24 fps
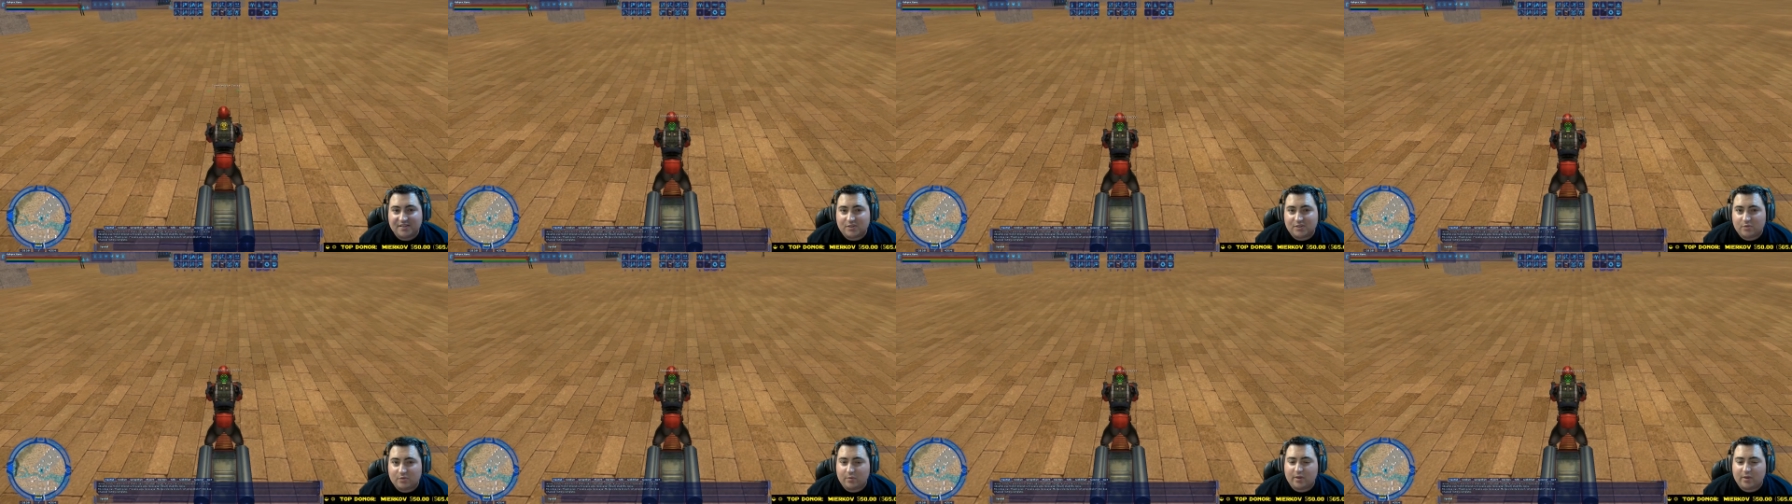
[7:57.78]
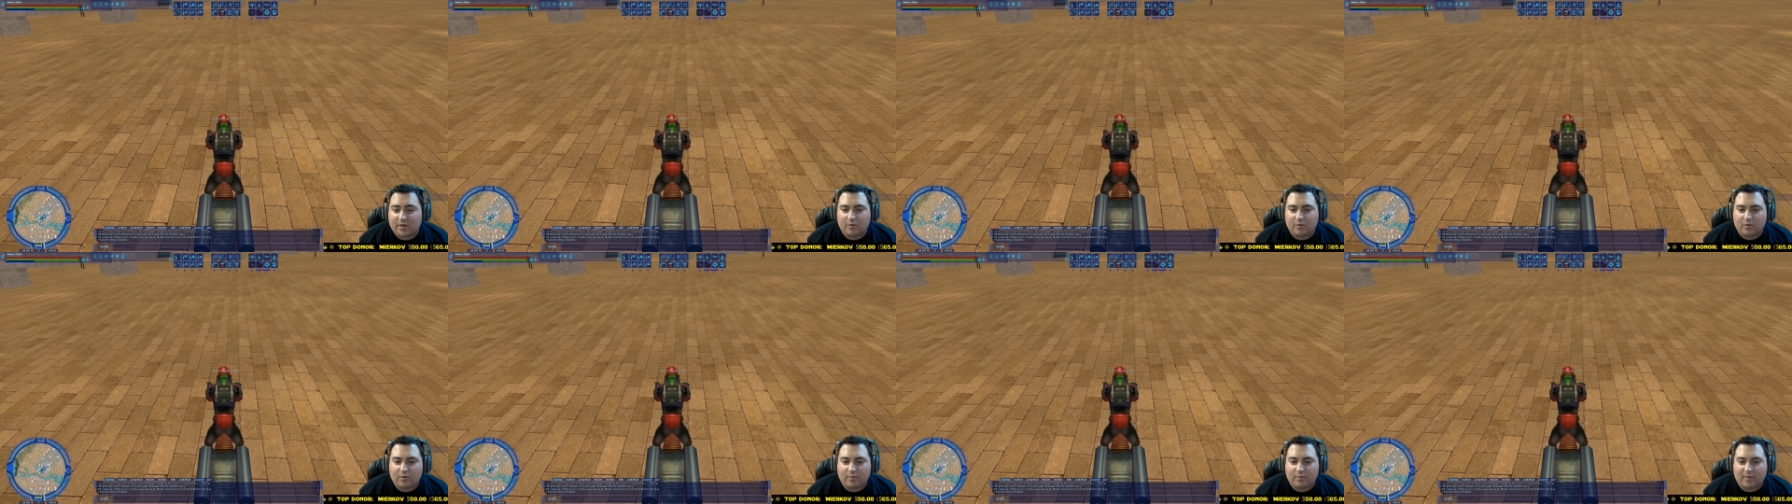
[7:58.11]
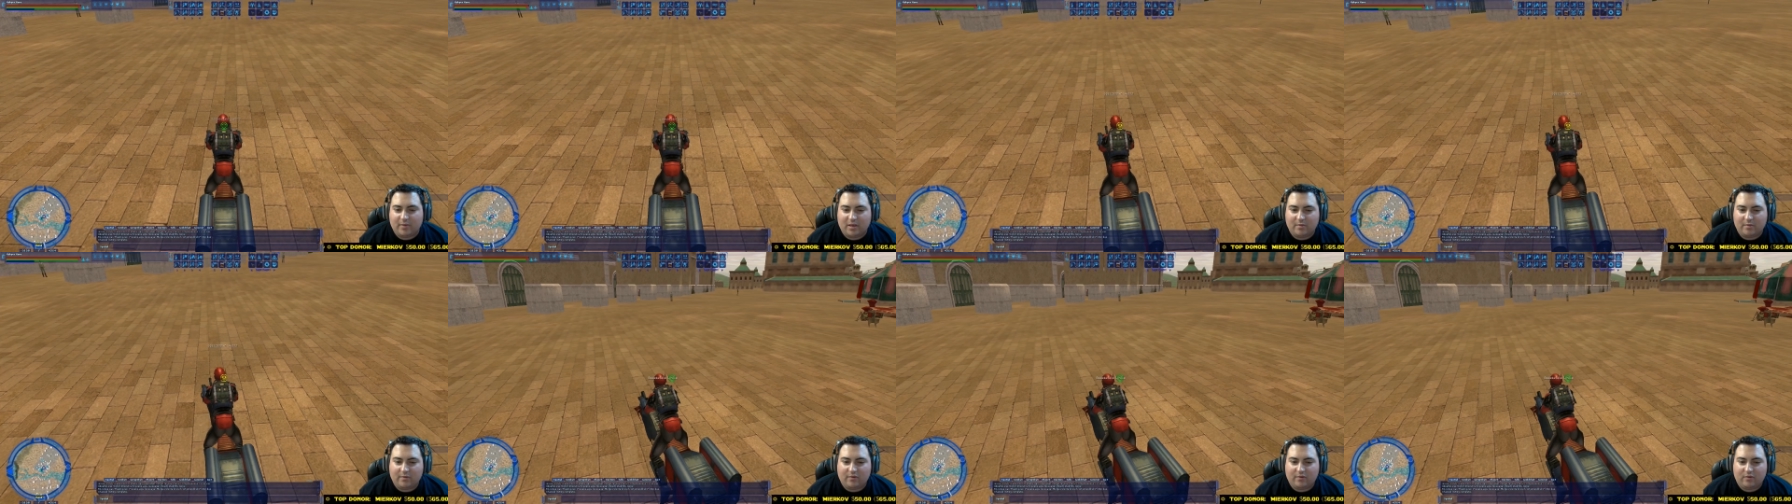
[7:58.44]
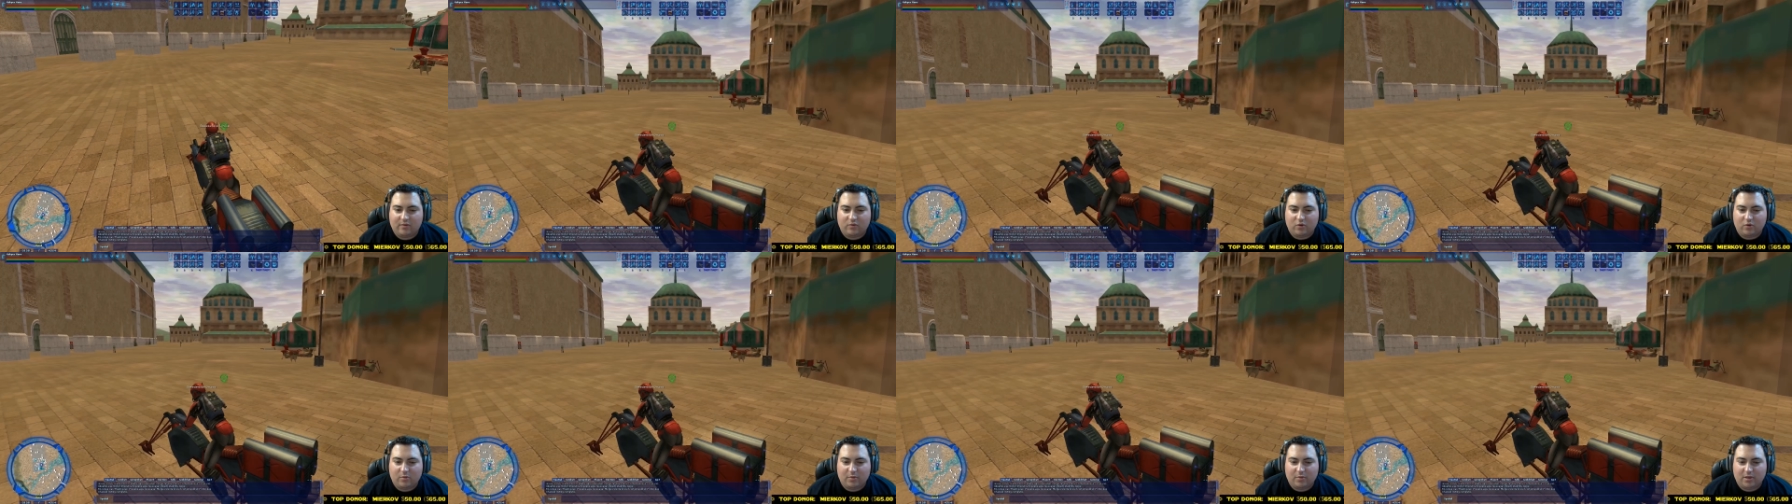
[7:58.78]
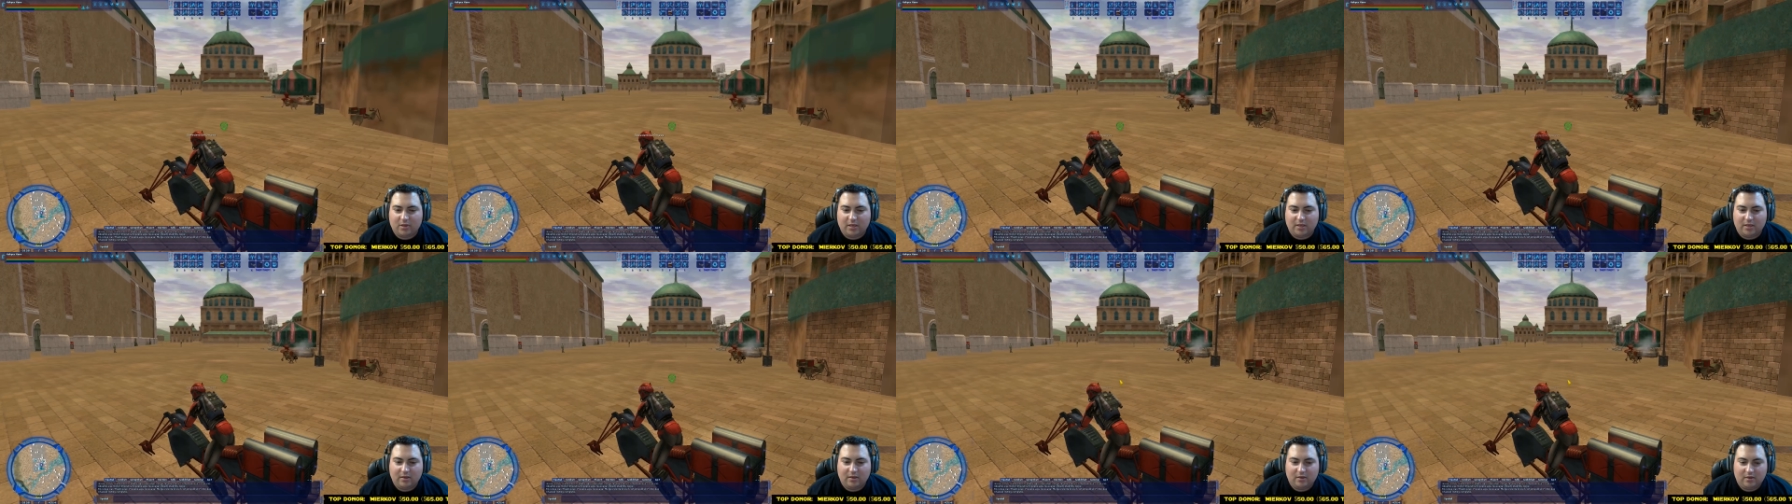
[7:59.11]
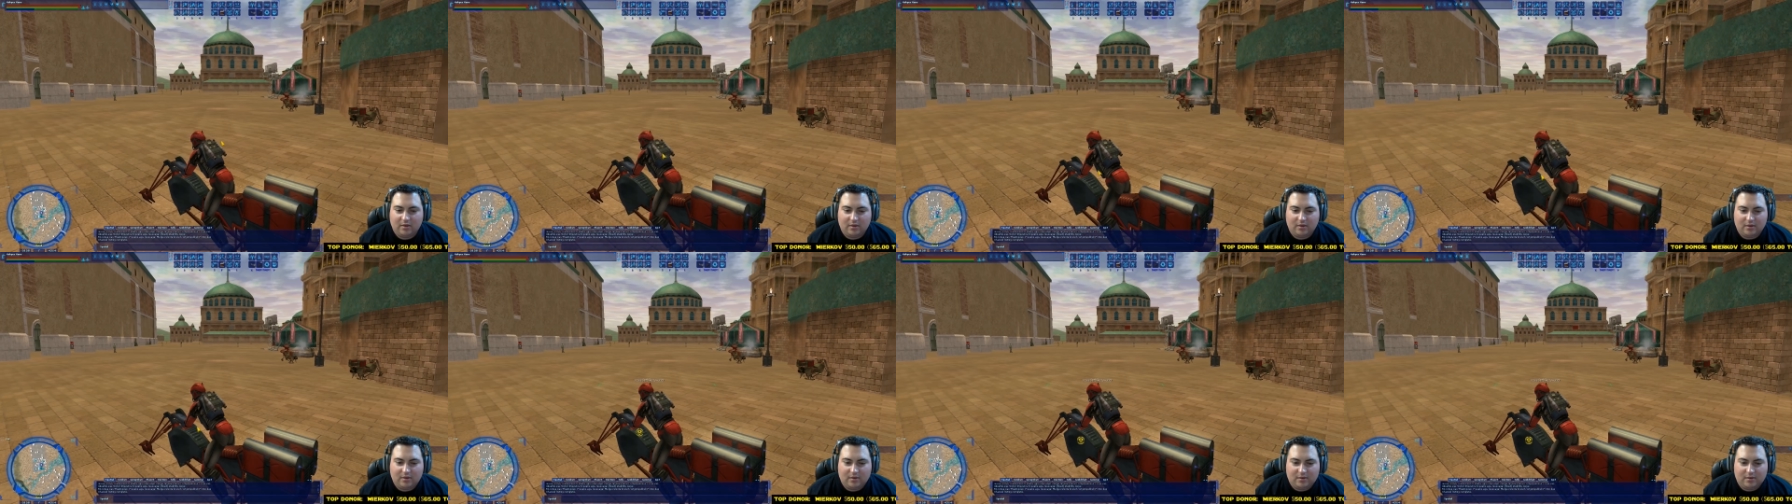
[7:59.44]
the way you would be able to normally.
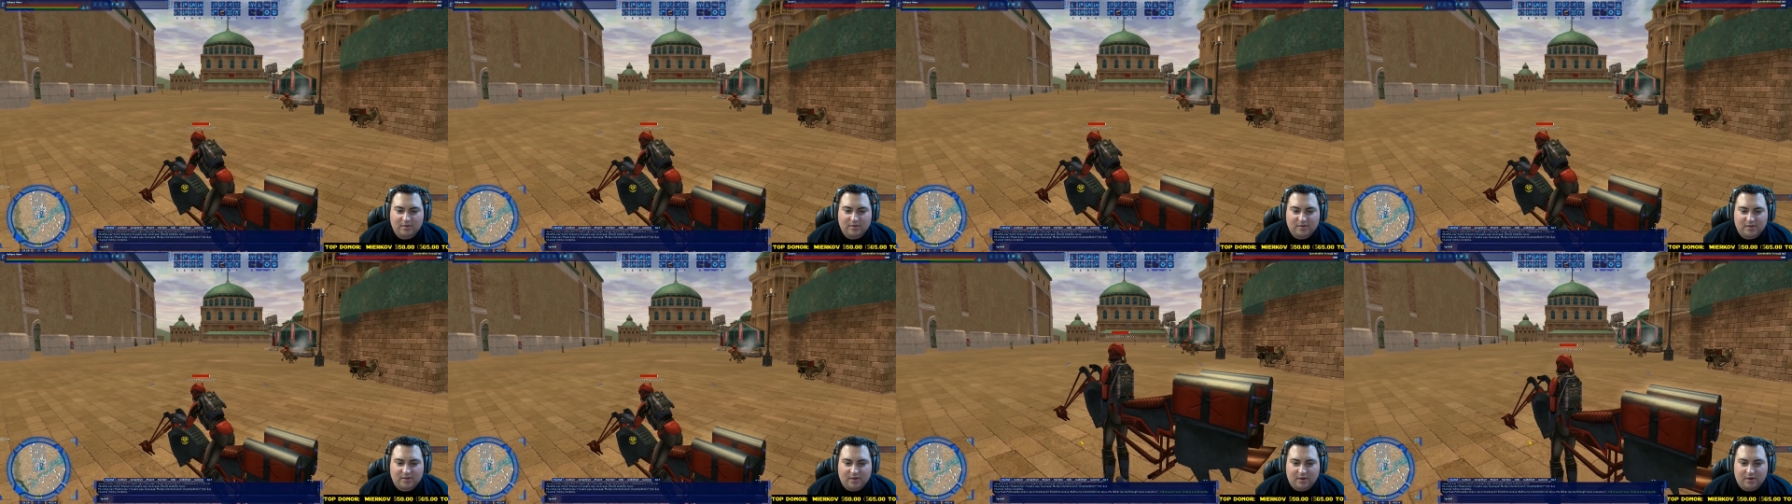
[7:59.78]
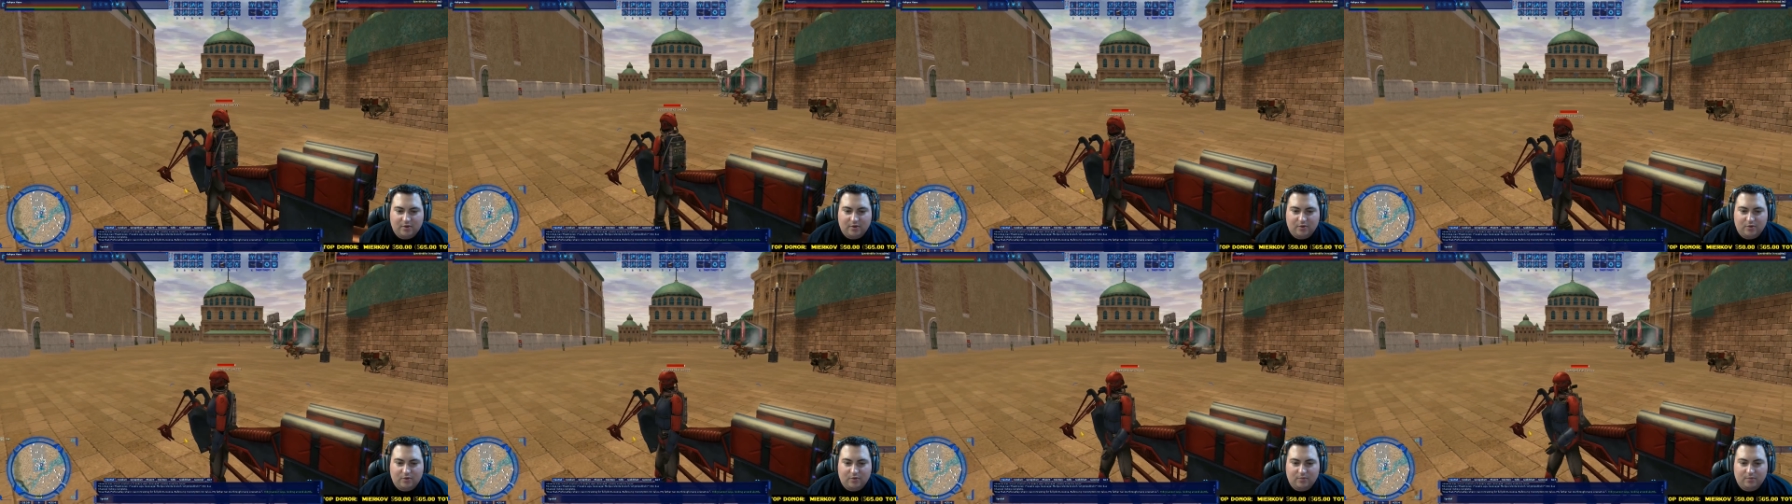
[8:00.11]
So,